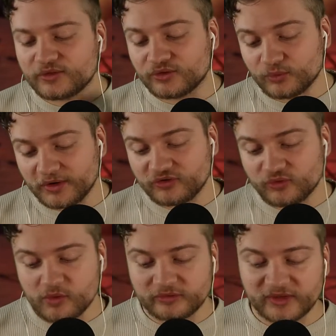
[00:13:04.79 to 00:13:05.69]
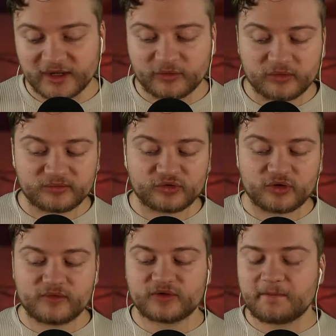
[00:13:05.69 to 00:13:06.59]
The rituals that are
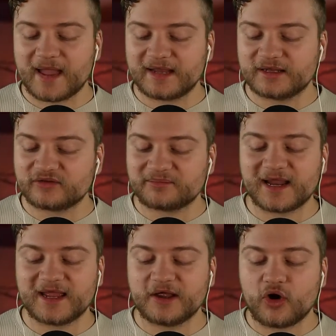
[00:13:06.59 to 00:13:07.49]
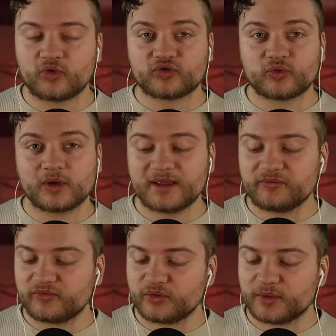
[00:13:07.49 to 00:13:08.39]
observed may display cultural
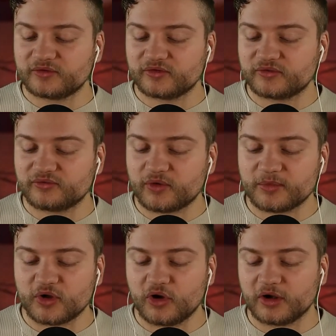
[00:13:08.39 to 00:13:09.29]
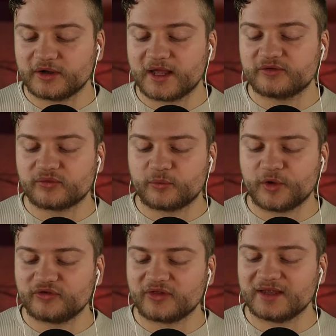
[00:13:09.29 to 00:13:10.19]
influences from the holidays from
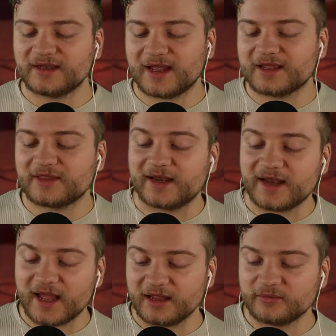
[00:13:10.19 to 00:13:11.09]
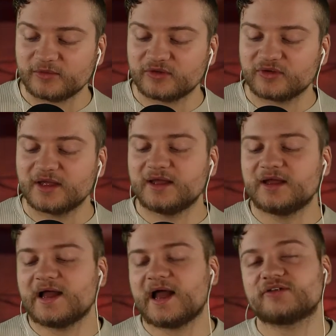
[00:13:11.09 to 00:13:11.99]
which they take their names,
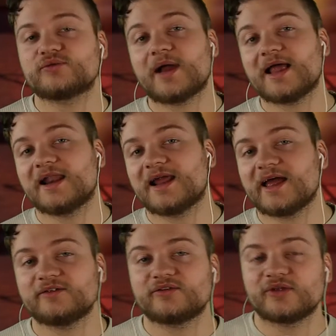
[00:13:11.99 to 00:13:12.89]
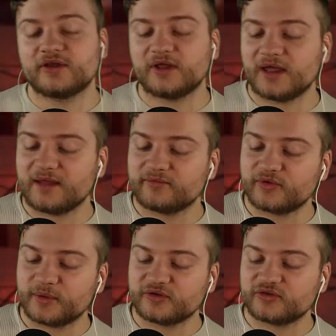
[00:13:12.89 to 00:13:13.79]
as well as
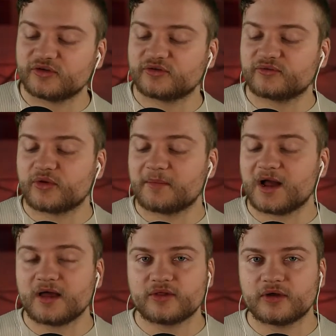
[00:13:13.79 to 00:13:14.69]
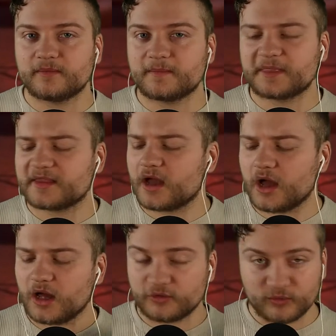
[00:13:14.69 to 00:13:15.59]
influences from other
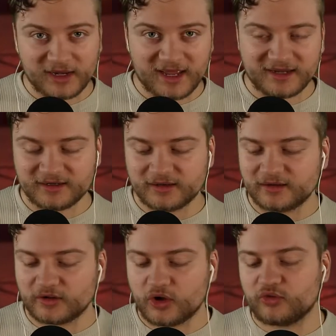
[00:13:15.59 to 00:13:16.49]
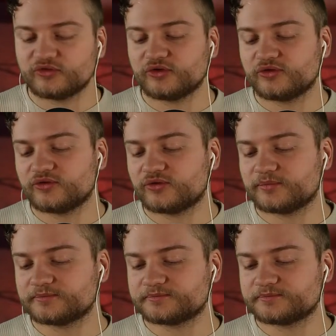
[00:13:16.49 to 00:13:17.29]
unrelated cultures.